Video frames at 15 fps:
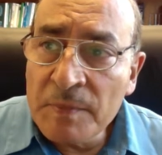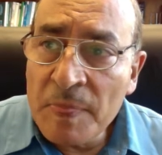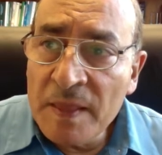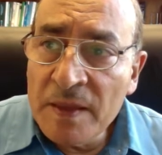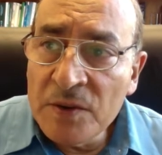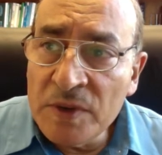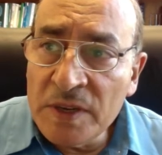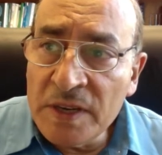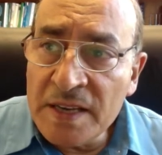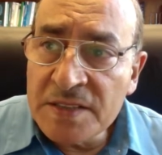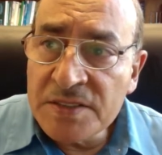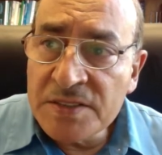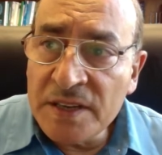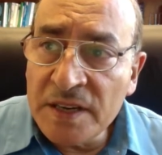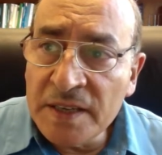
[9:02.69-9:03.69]
when I
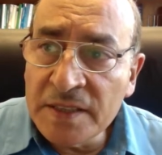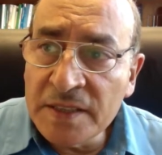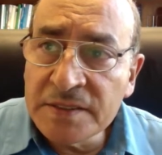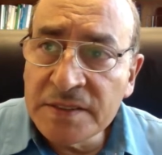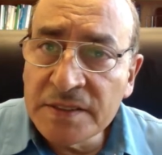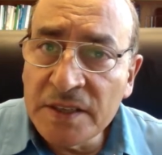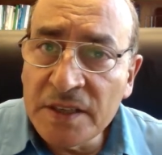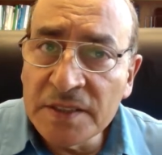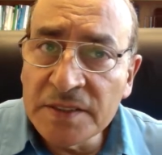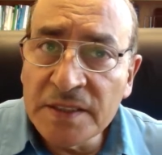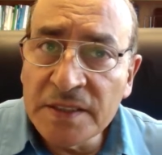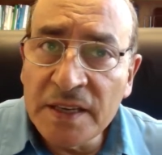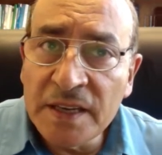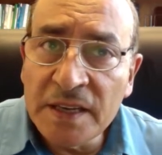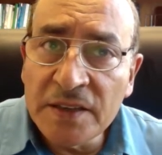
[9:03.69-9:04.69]
start on
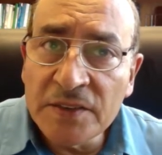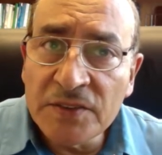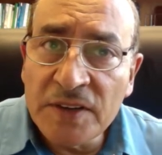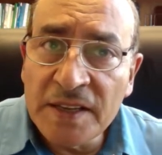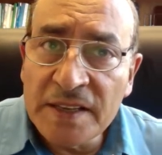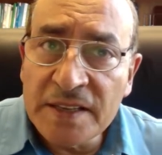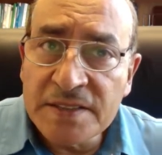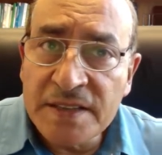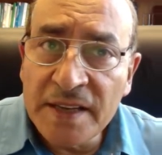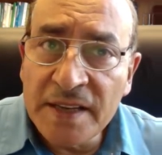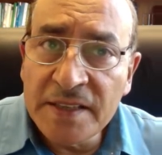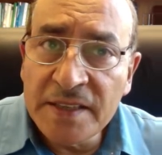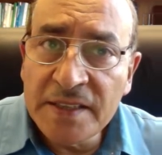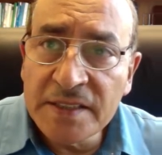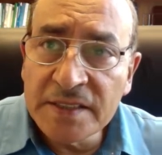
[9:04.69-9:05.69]
the right hand side
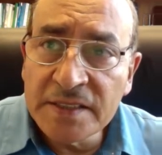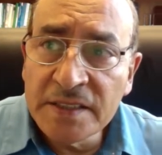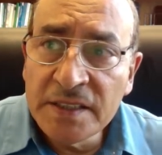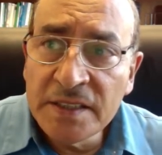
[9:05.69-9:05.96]
here,